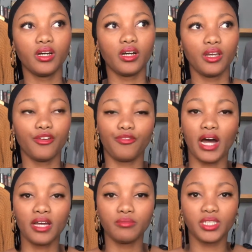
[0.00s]
if I
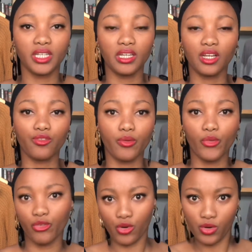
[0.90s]
am sending it from
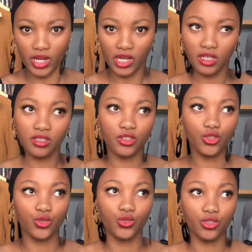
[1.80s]
Rivonia
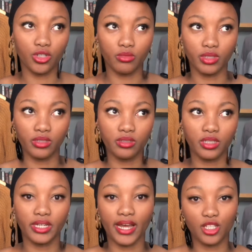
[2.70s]
to Durban, it
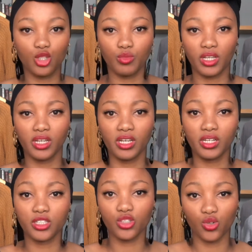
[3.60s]
has to be in a
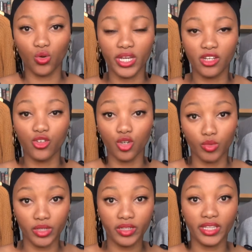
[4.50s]
store in
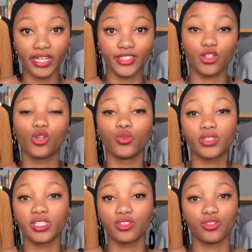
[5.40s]
Durban that is
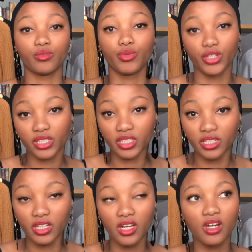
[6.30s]
closest to the person,
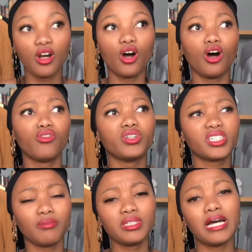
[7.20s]
of which
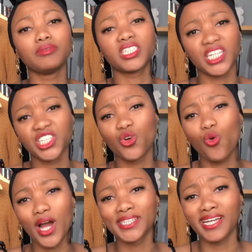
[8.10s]
sometimes it's actually
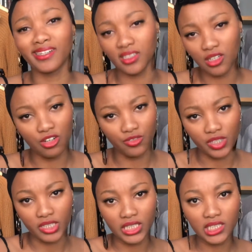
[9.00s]
quite an
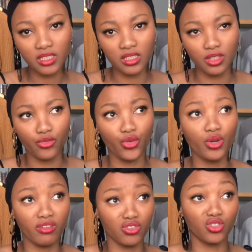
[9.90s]
inconvenience if you have
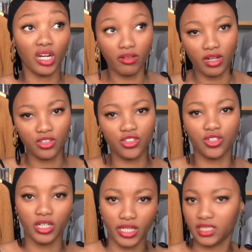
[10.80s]
to drive out to
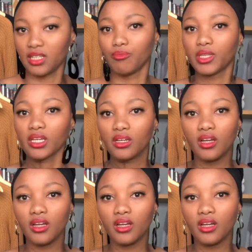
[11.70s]
collect something.